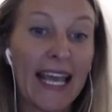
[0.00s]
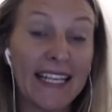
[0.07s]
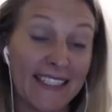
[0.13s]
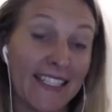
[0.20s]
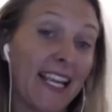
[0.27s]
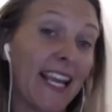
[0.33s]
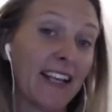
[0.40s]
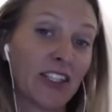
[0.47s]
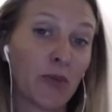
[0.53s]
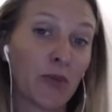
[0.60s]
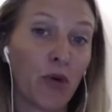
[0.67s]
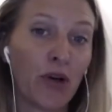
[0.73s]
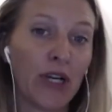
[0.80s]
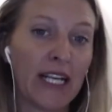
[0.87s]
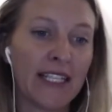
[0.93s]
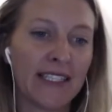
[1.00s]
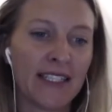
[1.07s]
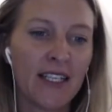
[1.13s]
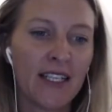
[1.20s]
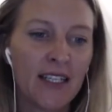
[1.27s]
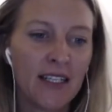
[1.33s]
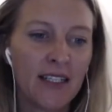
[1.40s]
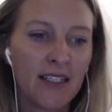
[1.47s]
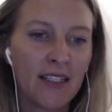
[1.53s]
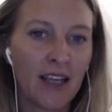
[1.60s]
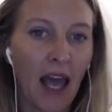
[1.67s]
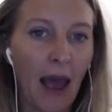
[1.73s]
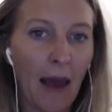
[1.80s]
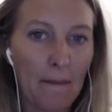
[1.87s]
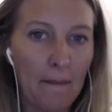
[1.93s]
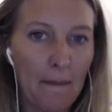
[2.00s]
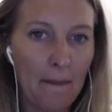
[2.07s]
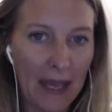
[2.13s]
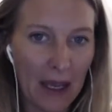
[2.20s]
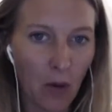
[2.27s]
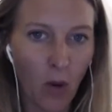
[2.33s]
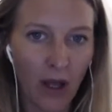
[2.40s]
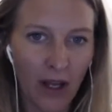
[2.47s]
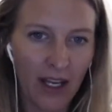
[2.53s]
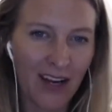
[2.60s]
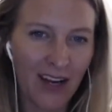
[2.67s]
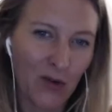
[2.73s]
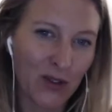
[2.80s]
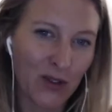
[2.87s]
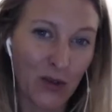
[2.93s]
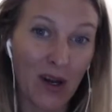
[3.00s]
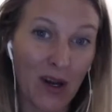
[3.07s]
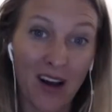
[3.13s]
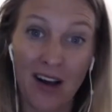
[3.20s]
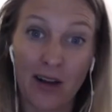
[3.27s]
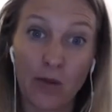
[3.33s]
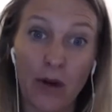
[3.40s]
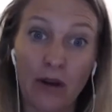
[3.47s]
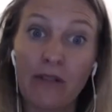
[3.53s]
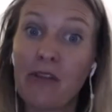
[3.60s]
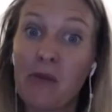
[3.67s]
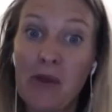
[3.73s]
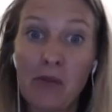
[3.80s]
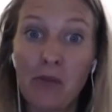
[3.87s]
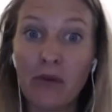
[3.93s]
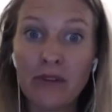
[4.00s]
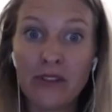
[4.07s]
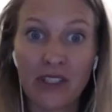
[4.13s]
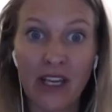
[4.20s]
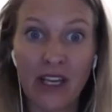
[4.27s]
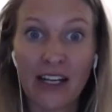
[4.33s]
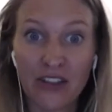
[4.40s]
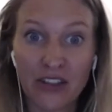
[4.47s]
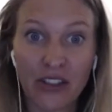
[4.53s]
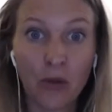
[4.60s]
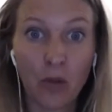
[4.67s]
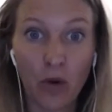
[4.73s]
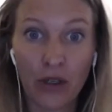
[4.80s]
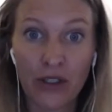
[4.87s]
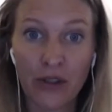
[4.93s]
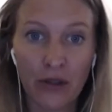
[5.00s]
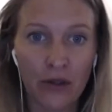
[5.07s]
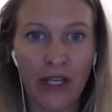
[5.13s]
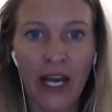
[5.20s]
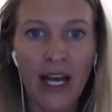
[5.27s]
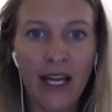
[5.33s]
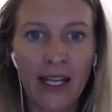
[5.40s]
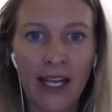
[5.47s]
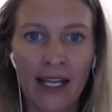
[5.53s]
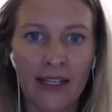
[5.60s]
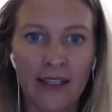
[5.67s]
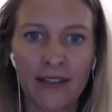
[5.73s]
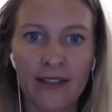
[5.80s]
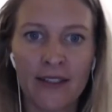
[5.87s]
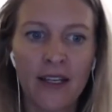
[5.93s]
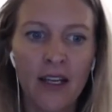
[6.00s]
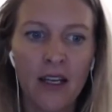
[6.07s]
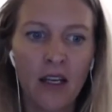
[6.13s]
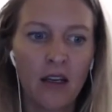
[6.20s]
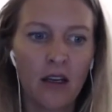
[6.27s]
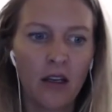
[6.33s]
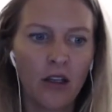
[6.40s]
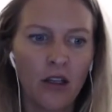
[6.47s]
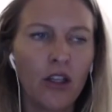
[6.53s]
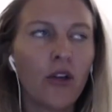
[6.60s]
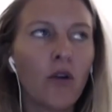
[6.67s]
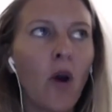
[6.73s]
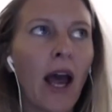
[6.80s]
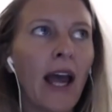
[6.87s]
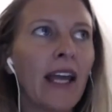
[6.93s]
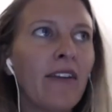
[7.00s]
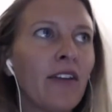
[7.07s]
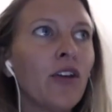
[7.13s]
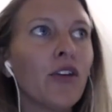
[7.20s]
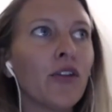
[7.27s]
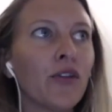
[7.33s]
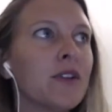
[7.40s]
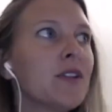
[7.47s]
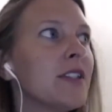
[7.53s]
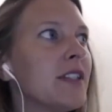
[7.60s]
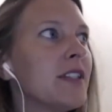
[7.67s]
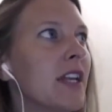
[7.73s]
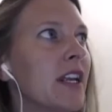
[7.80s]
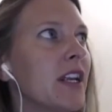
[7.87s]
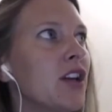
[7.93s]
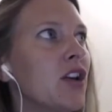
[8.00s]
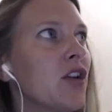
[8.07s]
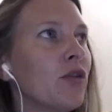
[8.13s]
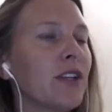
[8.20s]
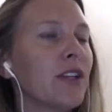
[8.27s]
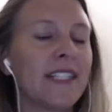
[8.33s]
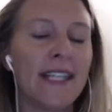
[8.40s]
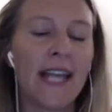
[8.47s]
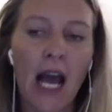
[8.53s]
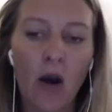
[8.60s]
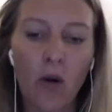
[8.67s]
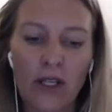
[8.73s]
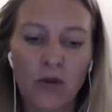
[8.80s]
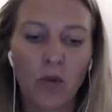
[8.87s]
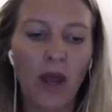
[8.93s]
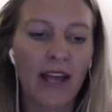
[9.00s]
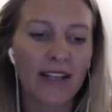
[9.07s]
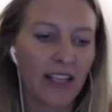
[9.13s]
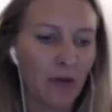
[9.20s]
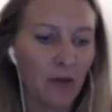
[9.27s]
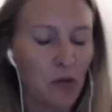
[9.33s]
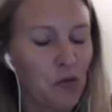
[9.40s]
seeking support is a big one and also a hard one for people to actually want to do that. And you know i even notice notice now as as i